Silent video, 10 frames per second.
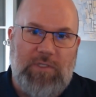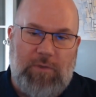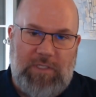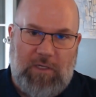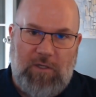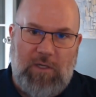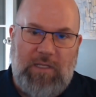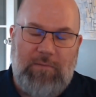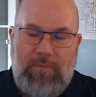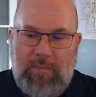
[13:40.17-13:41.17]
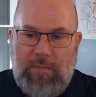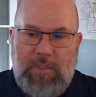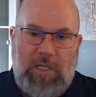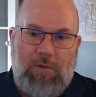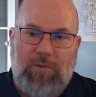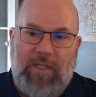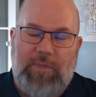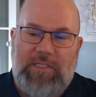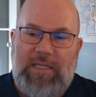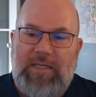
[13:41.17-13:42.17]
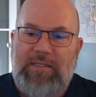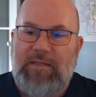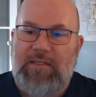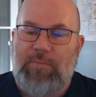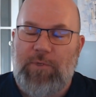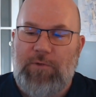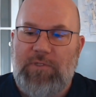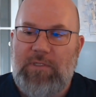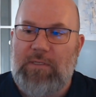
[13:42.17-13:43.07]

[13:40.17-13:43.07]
So it's a good, litmus test, I suppose,